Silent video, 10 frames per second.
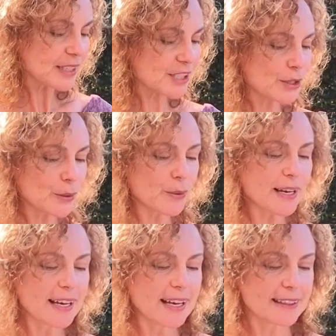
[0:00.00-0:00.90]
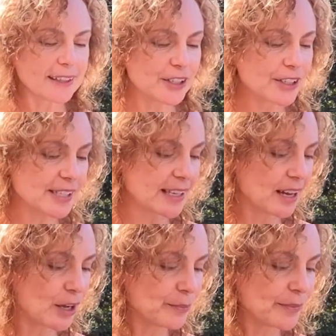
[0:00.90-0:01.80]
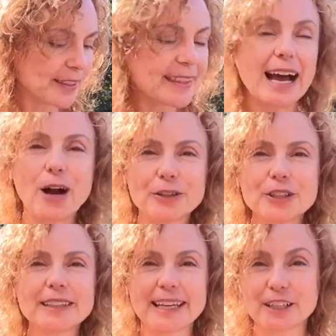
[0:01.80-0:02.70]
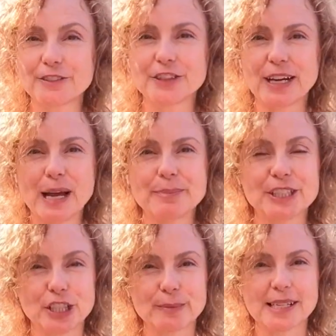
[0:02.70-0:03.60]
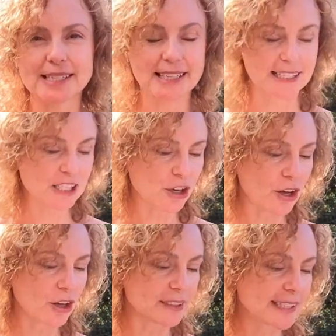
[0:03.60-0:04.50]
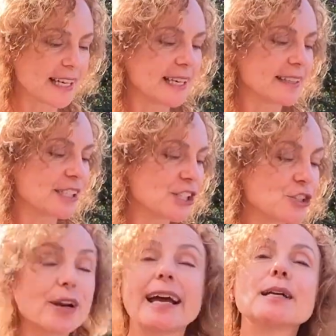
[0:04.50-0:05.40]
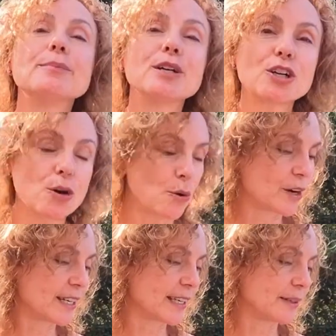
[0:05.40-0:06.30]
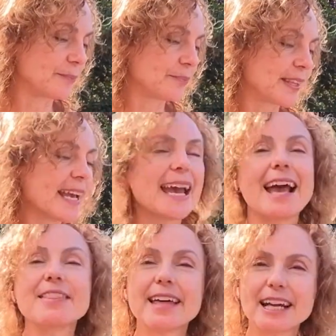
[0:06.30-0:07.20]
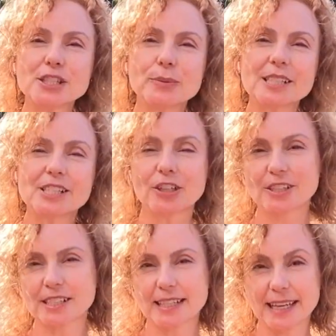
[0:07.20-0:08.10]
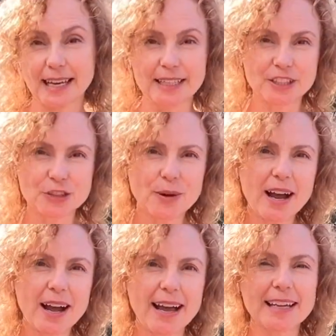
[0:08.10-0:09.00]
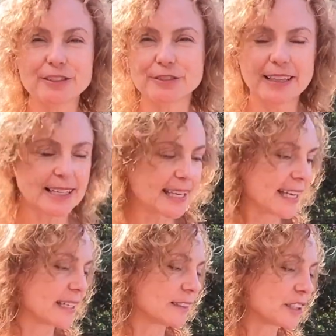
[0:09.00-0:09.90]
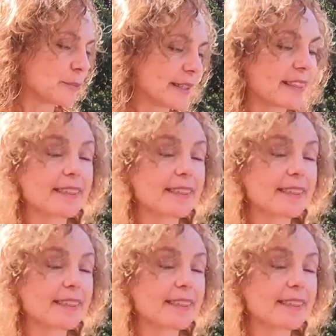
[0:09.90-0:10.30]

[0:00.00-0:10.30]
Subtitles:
So the outer layer of your epidermis is called the stratum corneum, and that's what starts to get dry and flaky and a little bit